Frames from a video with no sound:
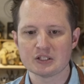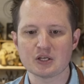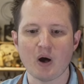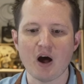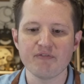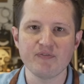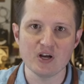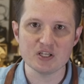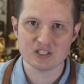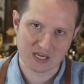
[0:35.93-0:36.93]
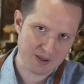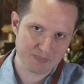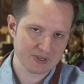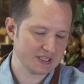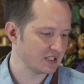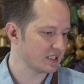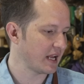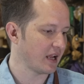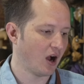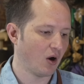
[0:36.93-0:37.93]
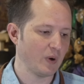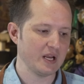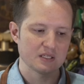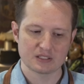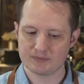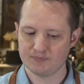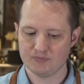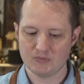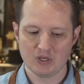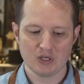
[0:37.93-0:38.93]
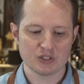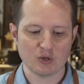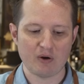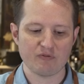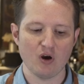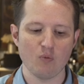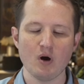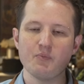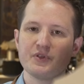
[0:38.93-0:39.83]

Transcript: So our first step is to take our wings. So I've got one